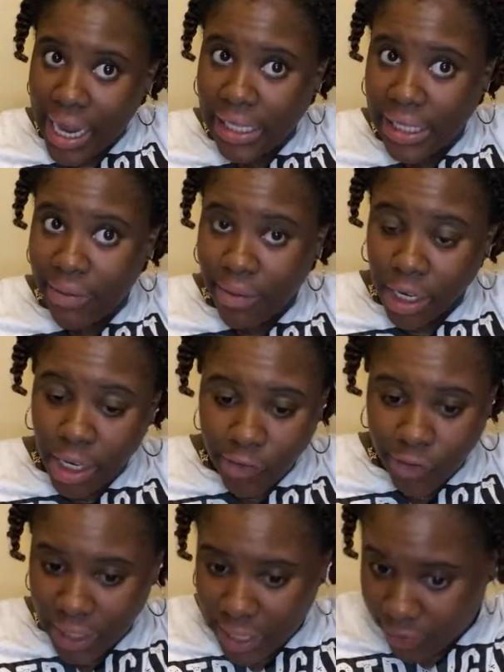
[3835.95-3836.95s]
it's even good for
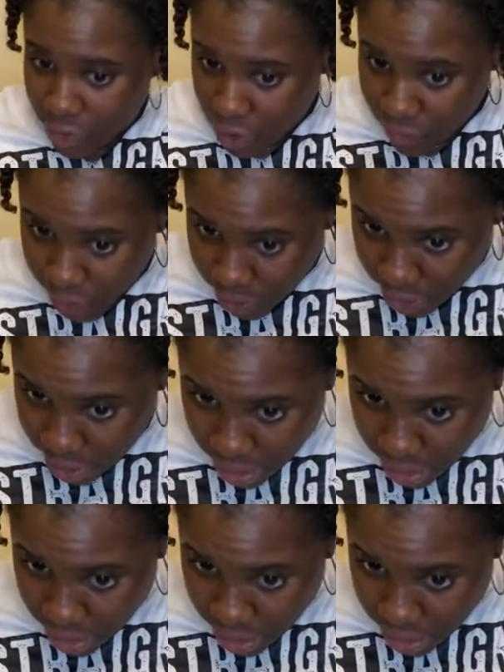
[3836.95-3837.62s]
leftovers.